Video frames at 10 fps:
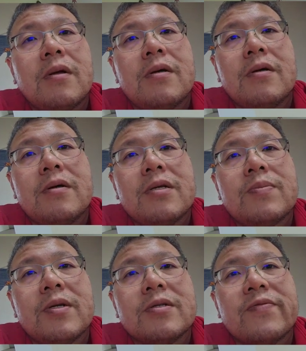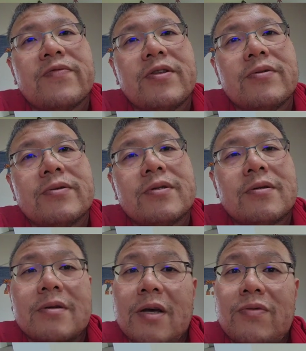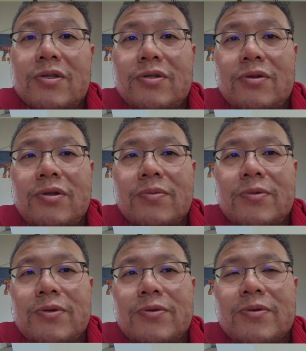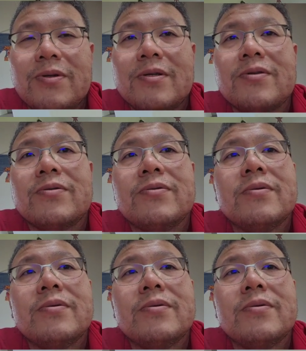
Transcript: It's playing some videos. I watch YouTube too, so